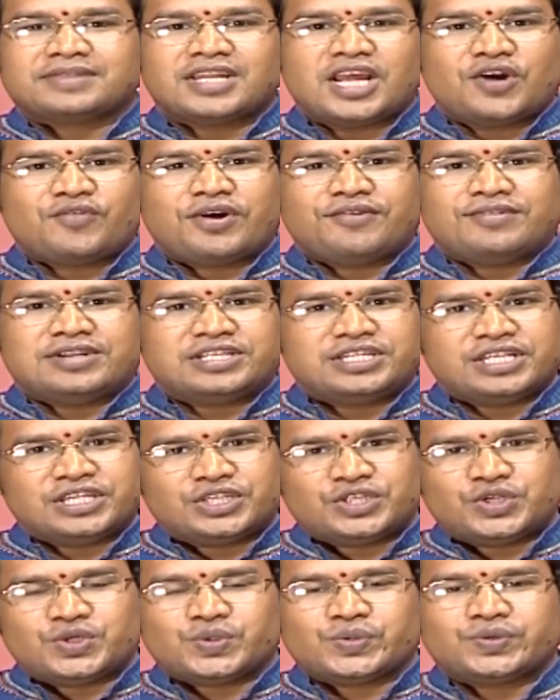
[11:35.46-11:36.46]
Now I will
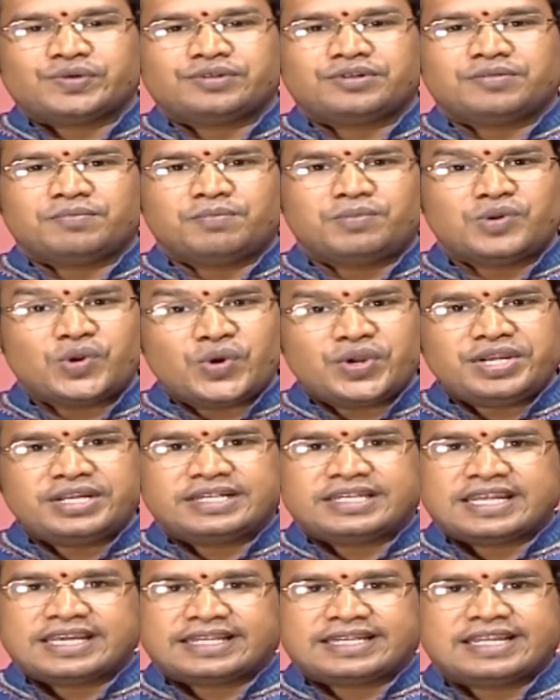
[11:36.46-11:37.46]
teach you blowing
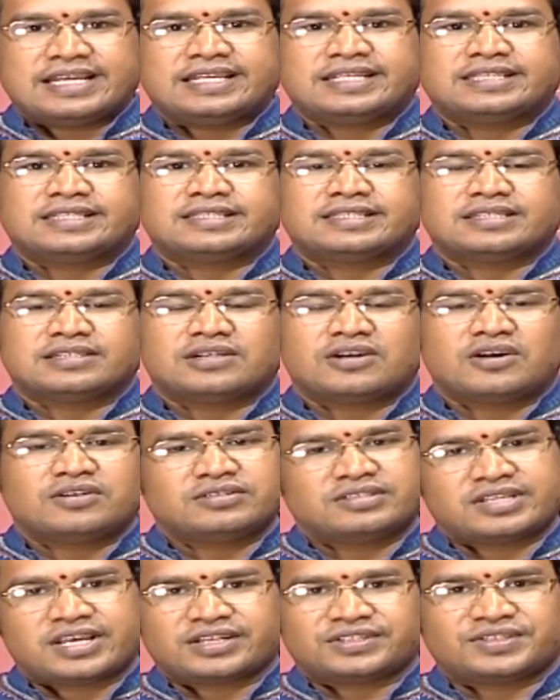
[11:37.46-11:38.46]
techniques on
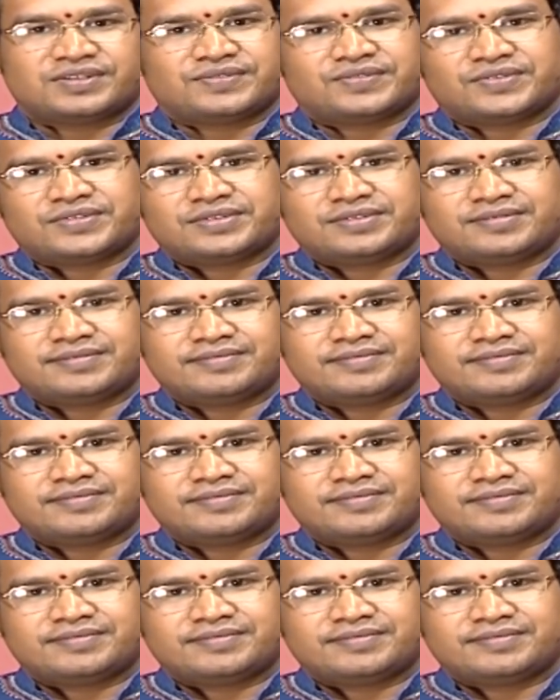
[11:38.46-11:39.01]
saxophone.